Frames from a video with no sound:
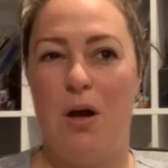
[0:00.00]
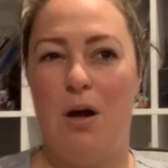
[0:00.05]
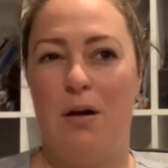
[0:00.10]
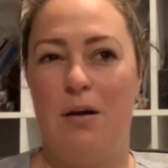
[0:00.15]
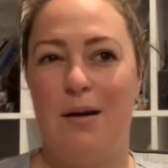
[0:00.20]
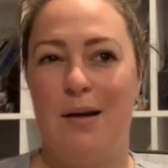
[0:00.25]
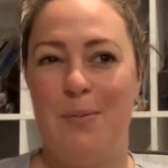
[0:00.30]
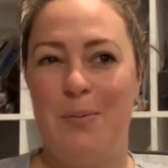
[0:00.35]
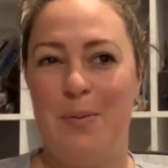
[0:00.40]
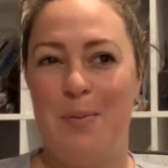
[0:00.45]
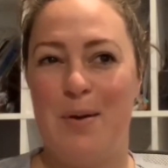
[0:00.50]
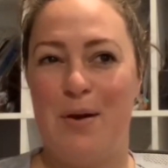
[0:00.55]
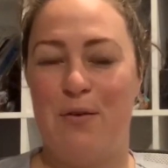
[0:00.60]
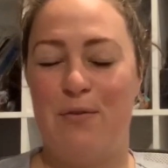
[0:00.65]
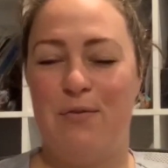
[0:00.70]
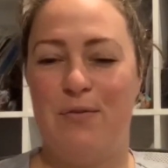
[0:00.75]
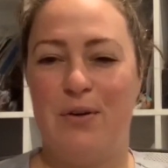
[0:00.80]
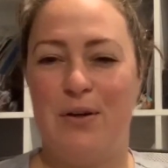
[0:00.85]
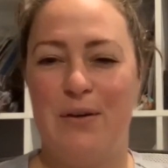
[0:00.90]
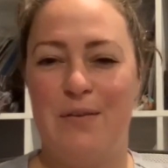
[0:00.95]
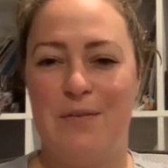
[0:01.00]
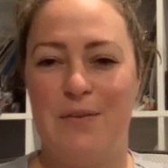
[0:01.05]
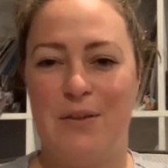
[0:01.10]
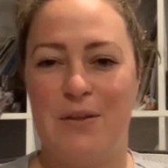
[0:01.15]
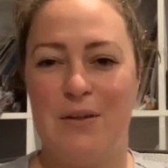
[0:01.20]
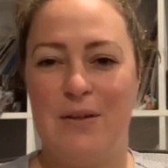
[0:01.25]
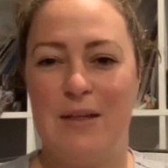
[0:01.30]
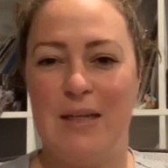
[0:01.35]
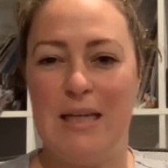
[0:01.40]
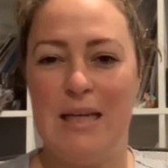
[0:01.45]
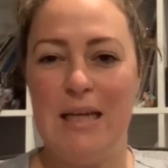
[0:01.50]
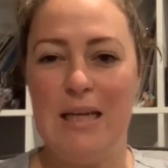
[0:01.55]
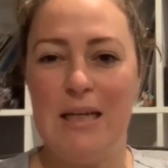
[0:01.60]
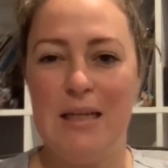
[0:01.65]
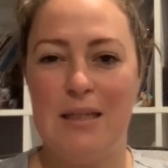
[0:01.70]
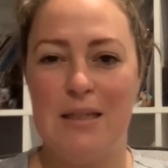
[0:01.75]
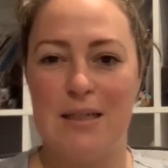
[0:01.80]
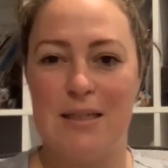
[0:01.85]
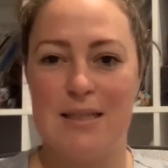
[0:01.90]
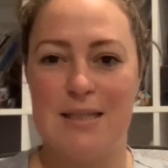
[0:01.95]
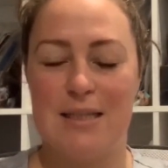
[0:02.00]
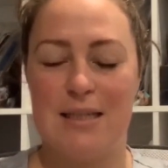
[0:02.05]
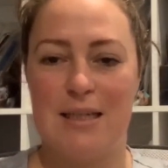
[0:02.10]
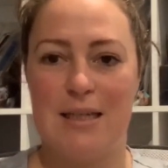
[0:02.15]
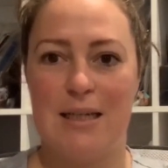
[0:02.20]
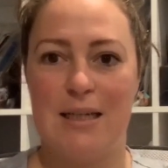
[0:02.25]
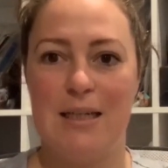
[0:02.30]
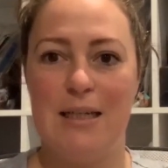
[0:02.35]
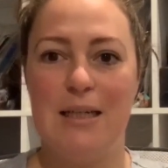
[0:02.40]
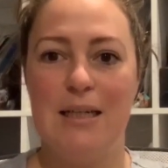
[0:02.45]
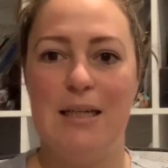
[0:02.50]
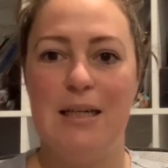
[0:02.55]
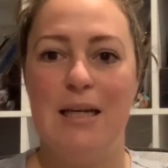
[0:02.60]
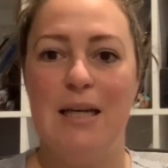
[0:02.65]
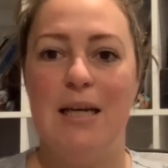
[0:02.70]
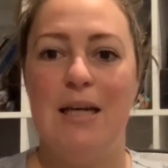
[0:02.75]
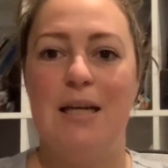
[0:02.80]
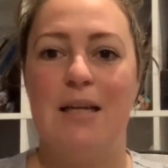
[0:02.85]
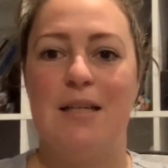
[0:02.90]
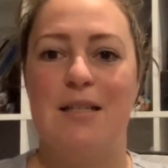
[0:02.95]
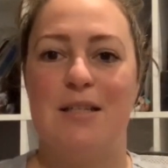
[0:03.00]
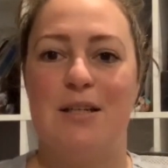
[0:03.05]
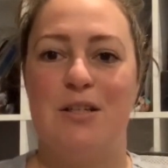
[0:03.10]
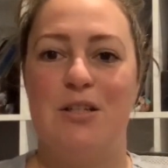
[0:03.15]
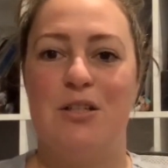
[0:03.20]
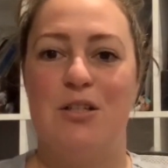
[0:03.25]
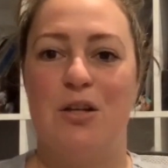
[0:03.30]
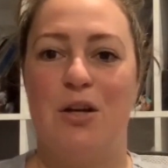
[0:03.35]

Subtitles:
I got up about 5:30 yesterday because I